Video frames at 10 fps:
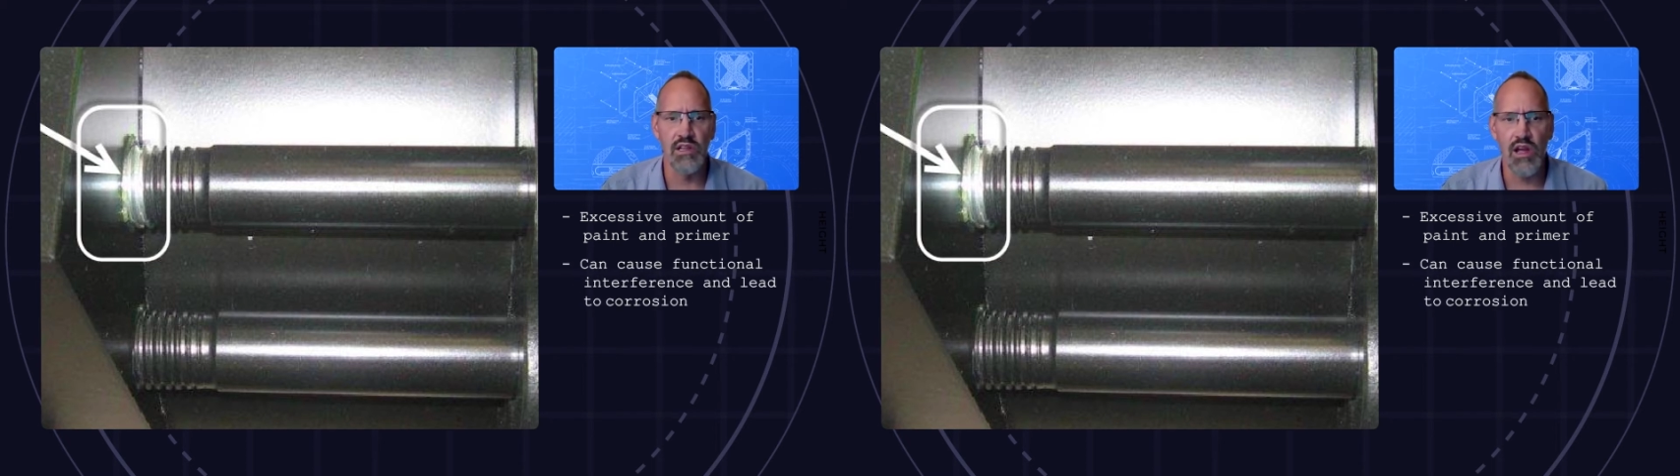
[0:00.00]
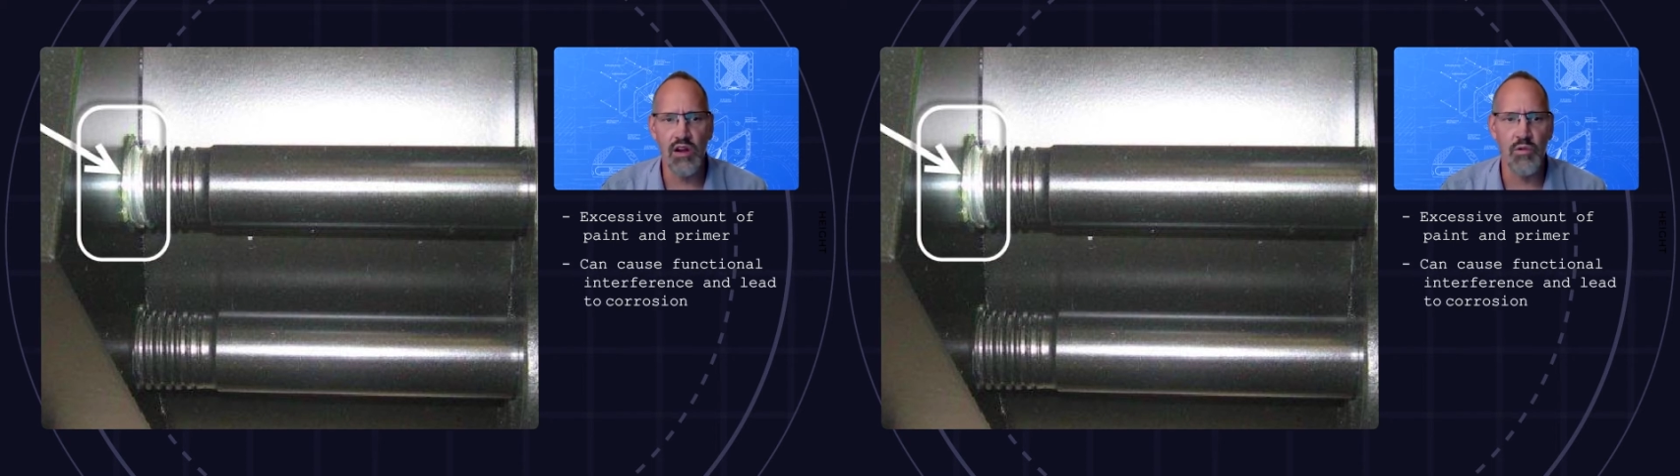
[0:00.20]

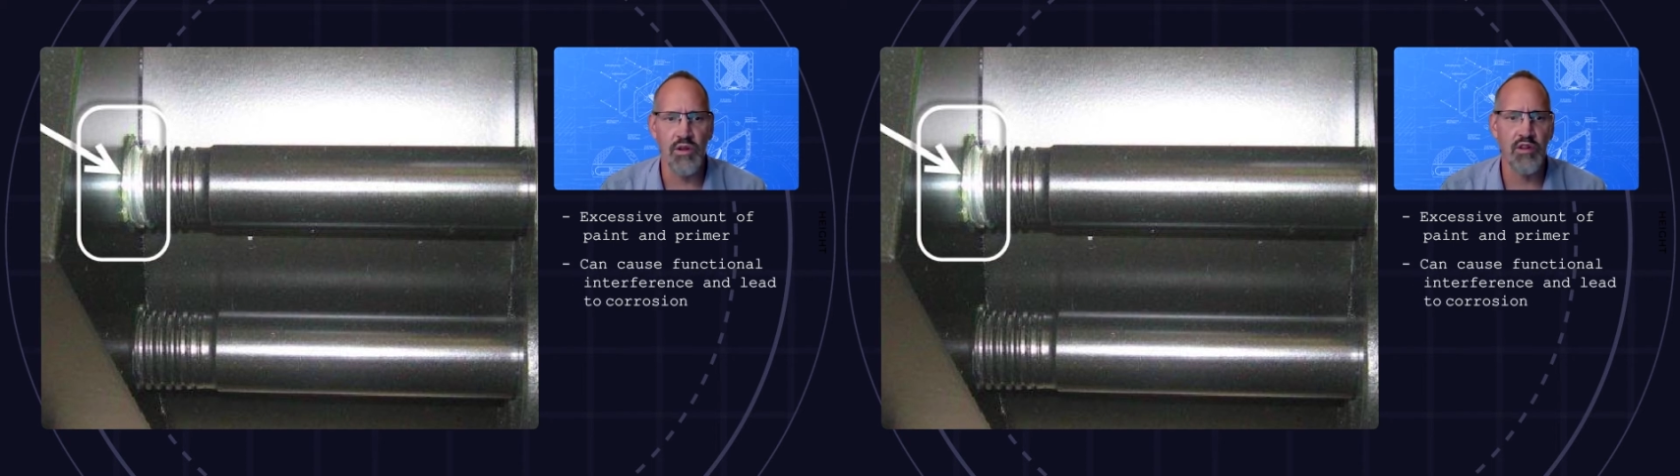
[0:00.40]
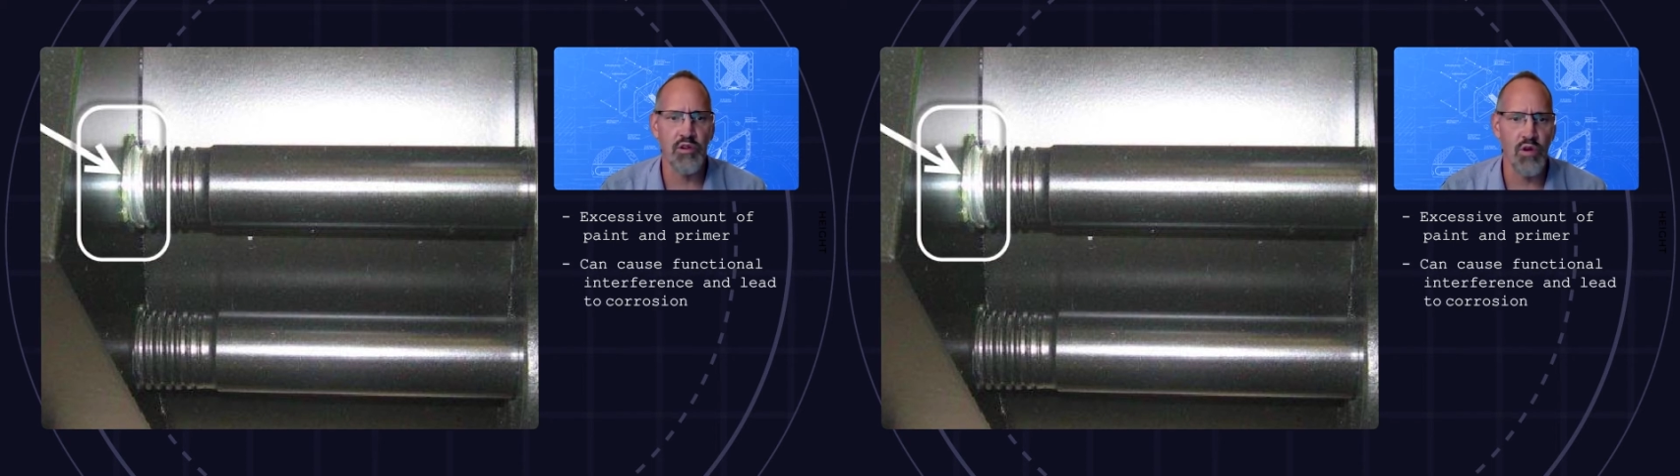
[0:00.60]
along
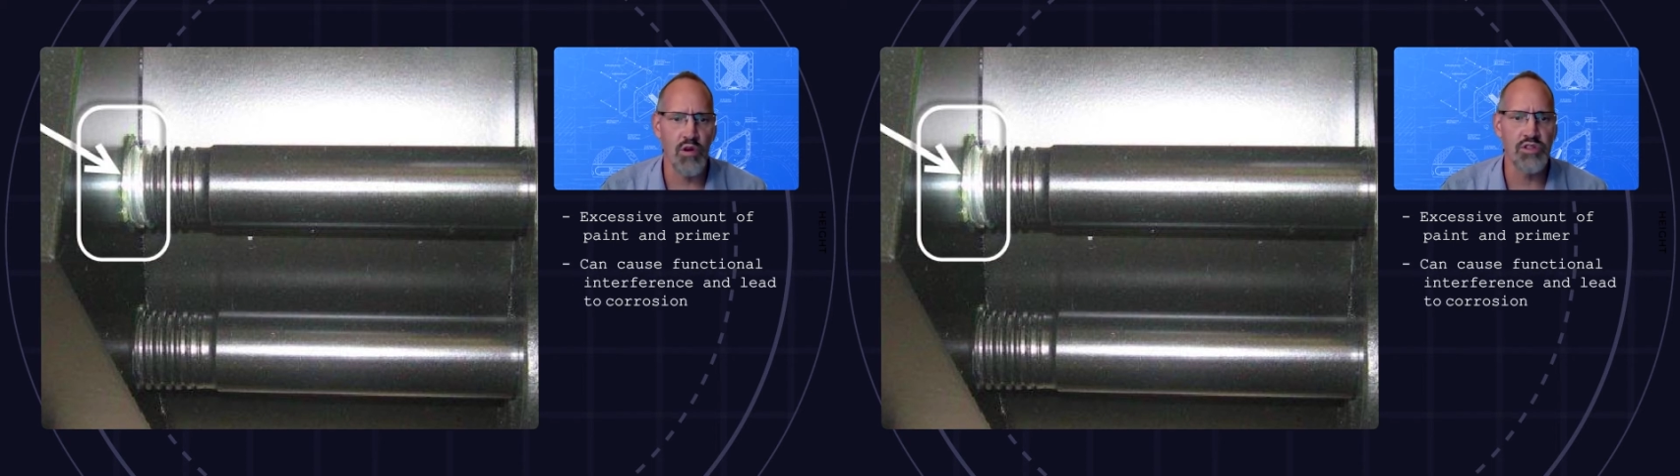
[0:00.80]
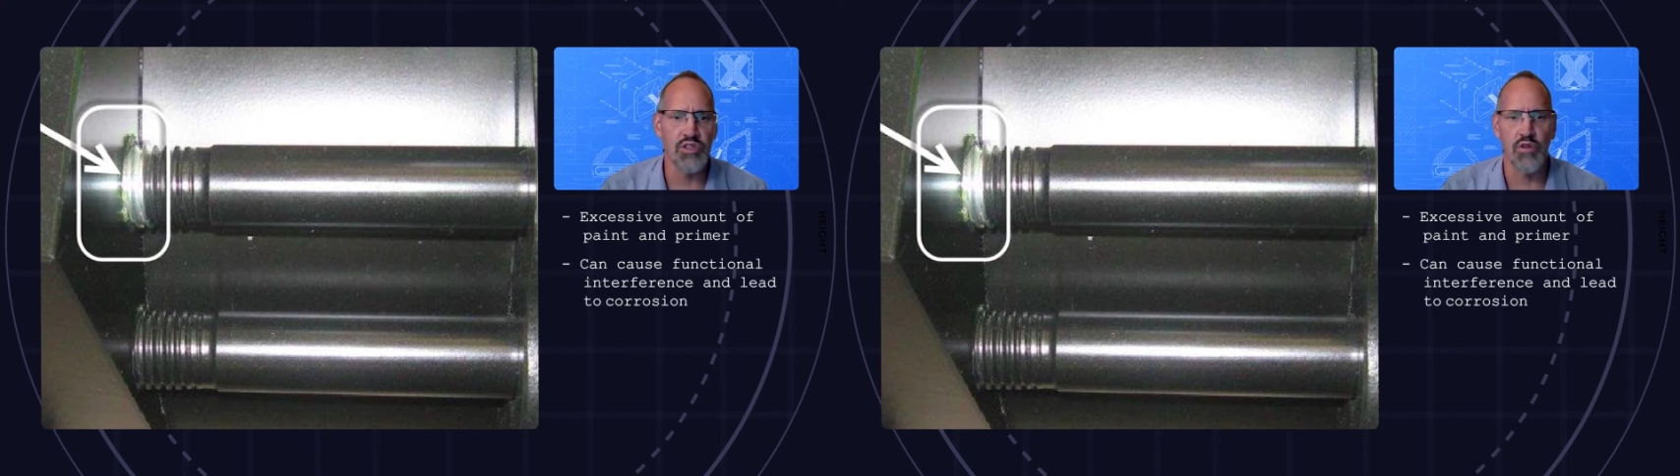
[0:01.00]
with
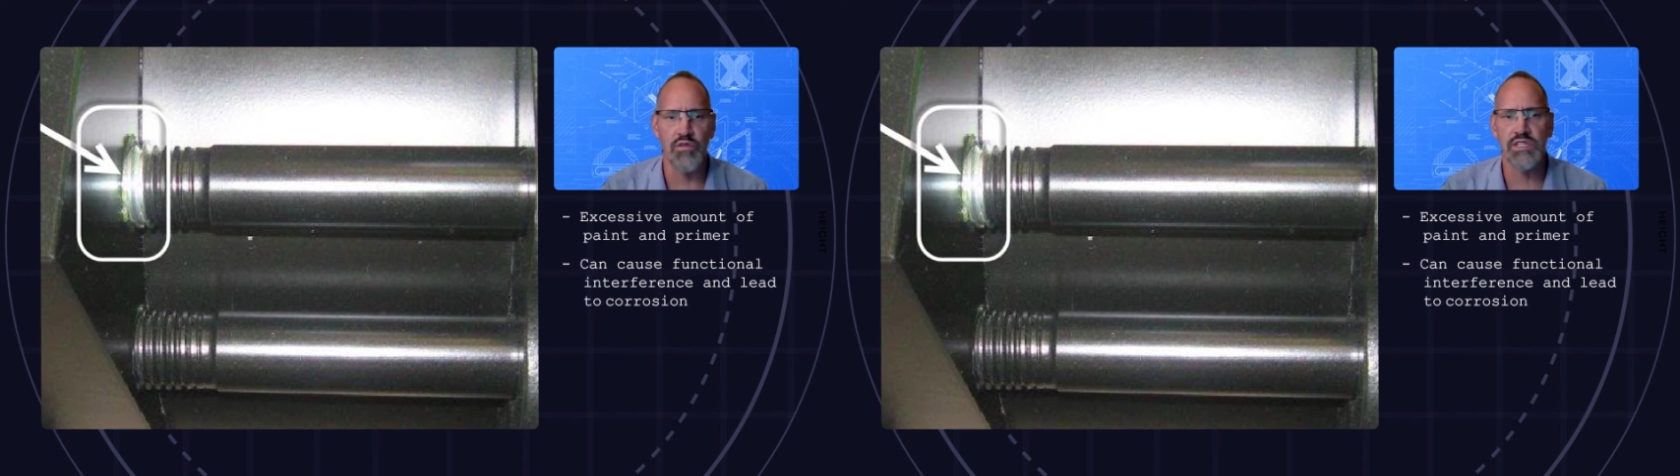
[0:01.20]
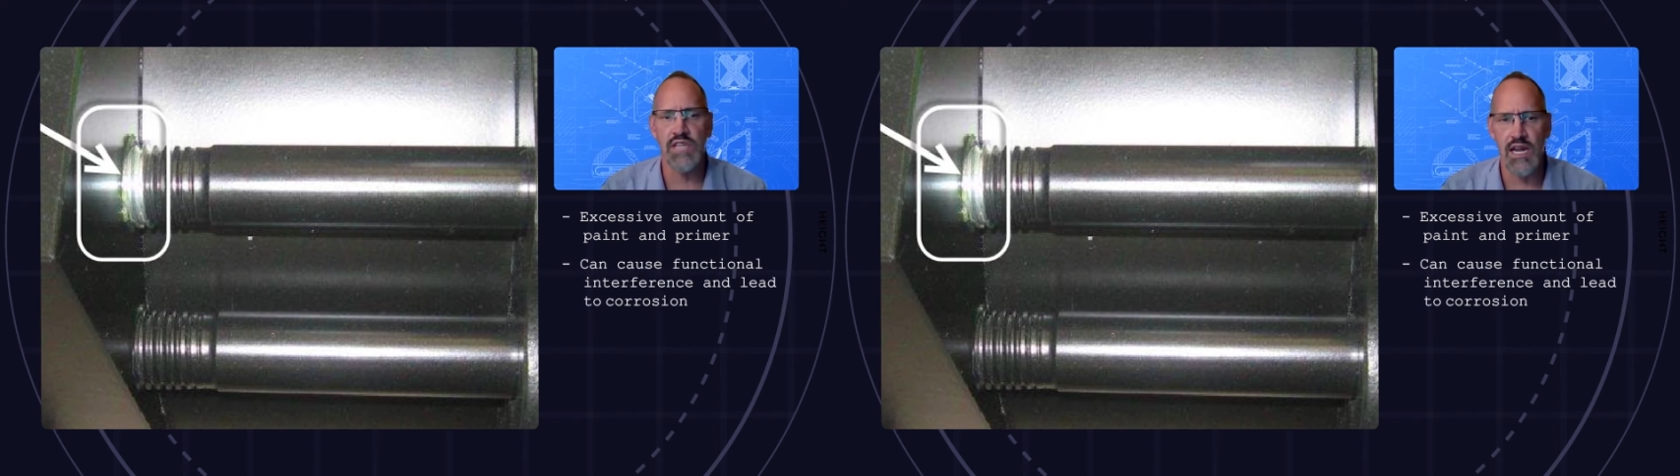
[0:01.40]
corrosion
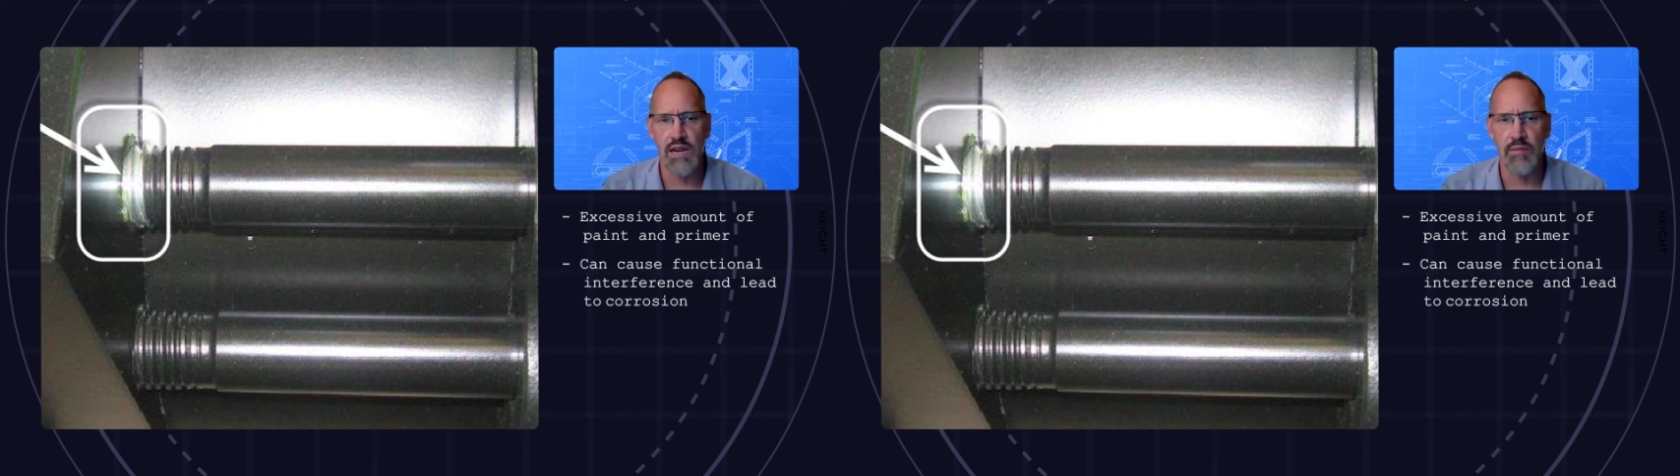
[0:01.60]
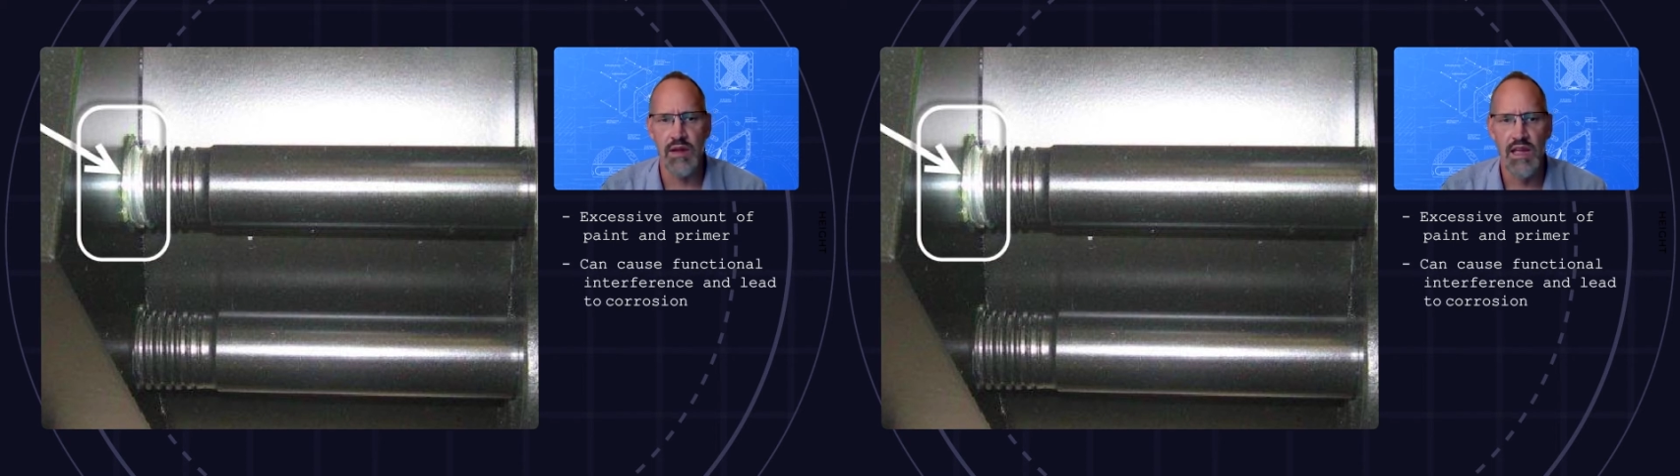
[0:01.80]
over
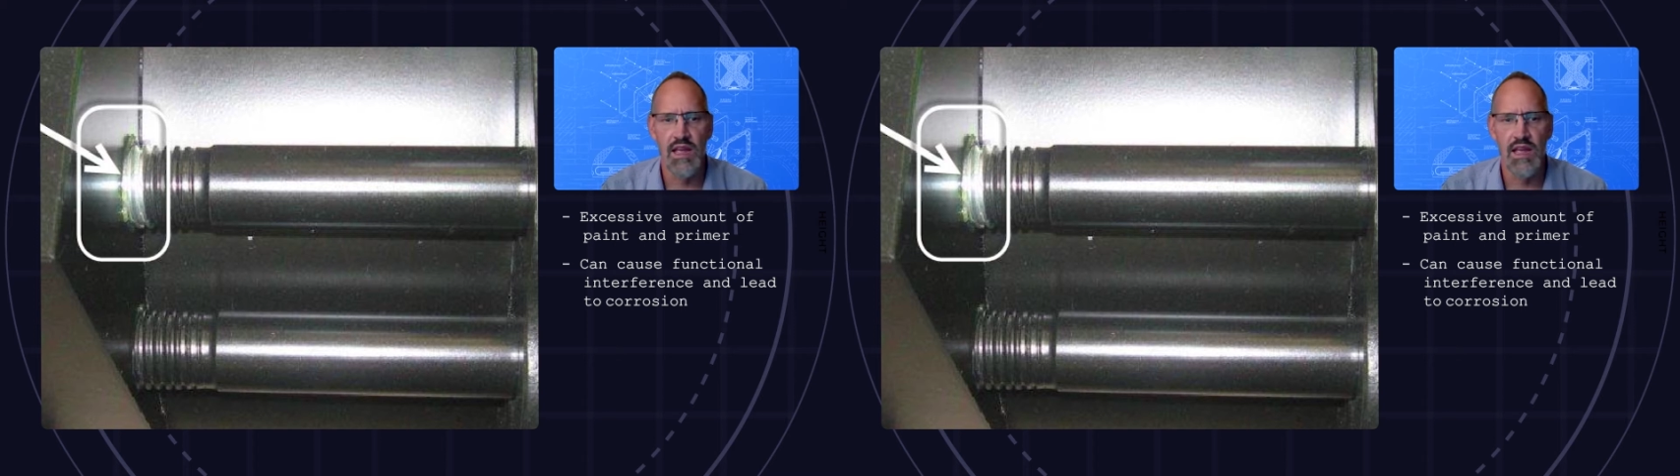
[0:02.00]
time.